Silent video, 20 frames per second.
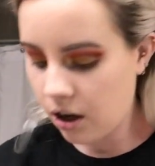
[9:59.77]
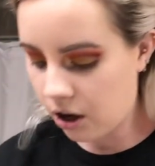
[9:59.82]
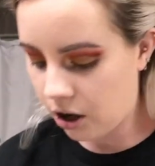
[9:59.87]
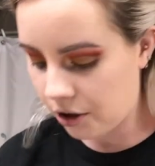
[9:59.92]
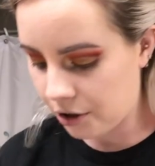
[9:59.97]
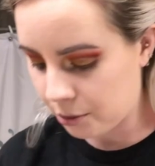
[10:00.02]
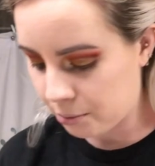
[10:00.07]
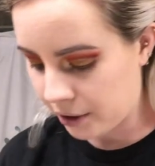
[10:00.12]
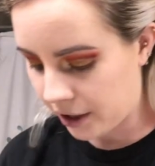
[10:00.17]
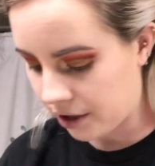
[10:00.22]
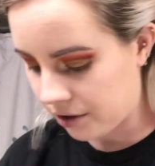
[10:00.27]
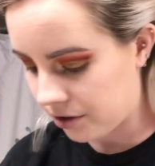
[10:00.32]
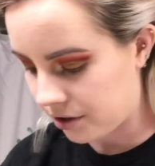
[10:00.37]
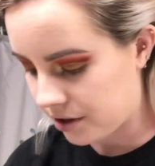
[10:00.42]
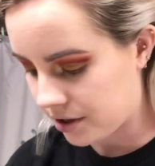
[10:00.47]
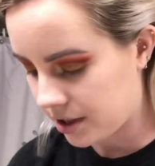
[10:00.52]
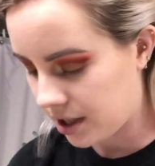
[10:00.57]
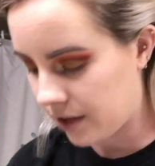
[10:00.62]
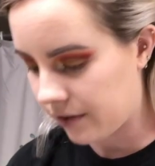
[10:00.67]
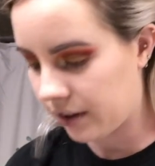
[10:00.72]
all the
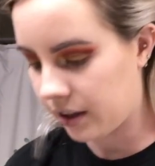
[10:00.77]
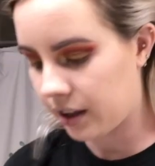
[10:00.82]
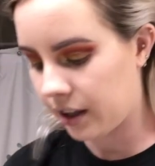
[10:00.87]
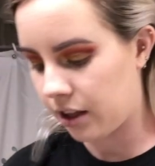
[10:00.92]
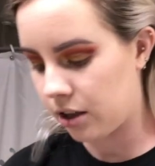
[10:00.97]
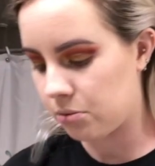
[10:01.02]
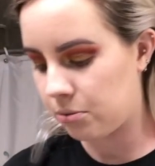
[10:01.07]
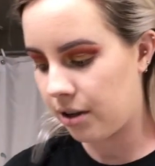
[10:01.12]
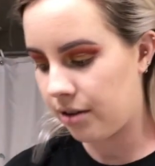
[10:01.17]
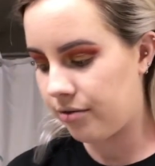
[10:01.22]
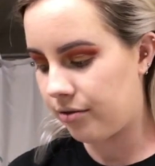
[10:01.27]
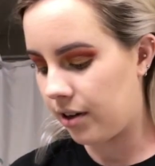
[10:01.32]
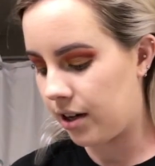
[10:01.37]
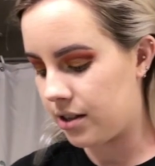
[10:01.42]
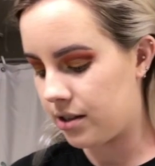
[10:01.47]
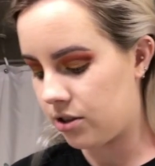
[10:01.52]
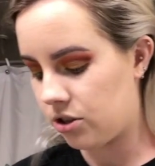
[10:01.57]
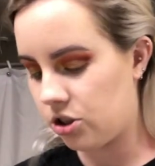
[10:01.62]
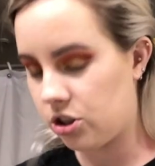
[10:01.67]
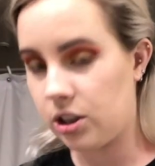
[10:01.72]
powders and everything on my
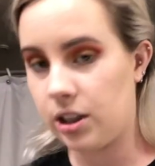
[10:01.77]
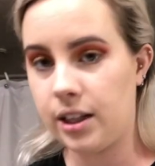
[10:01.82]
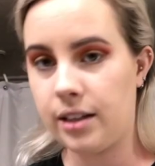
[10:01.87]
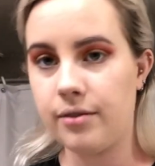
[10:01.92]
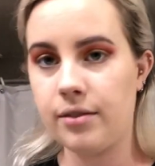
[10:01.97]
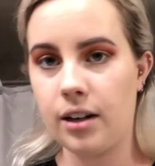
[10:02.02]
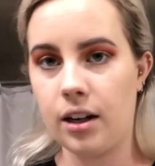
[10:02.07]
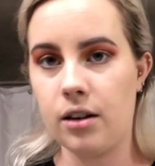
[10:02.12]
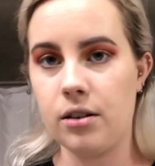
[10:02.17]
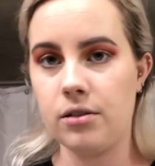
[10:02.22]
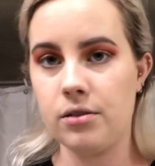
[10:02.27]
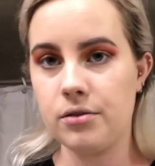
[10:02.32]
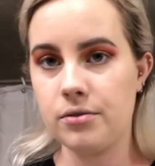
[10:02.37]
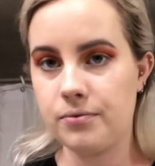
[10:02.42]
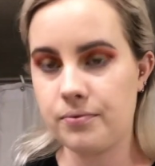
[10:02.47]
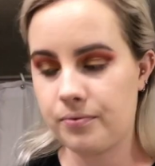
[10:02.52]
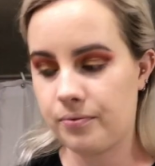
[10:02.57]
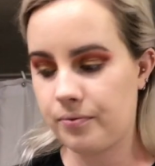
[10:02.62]
face, it should even out.